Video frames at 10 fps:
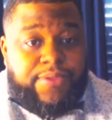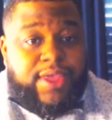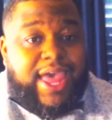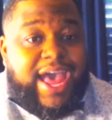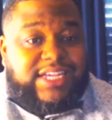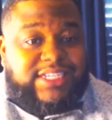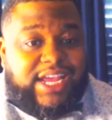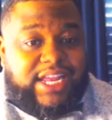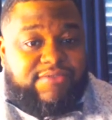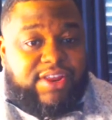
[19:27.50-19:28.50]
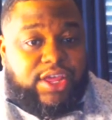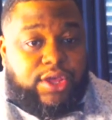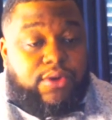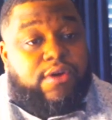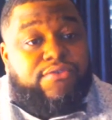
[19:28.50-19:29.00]
It has a dividend
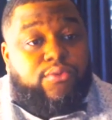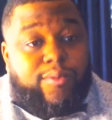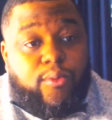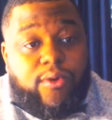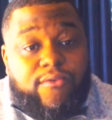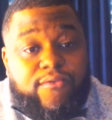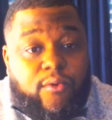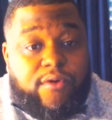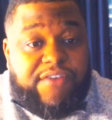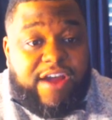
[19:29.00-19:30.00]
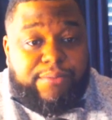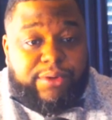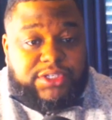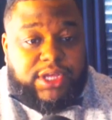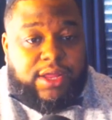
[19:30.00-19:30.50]
yield of
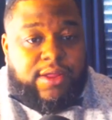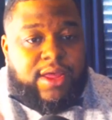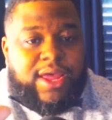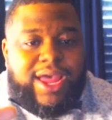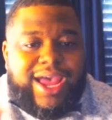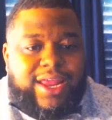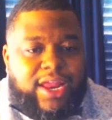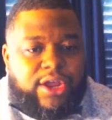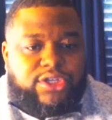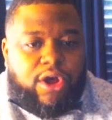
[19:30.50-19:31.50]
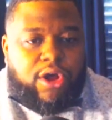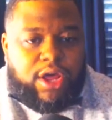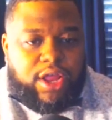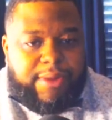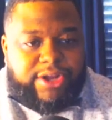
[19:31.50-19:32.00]
3.45%. And then here's all the
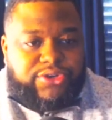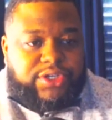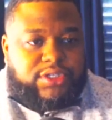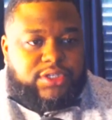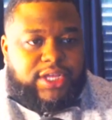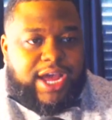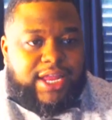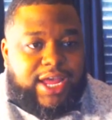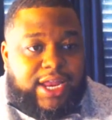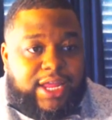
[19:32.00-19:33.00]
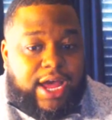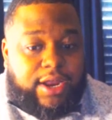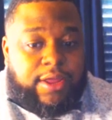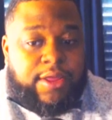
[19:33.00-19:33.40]
other metrics, yada, yada, yada.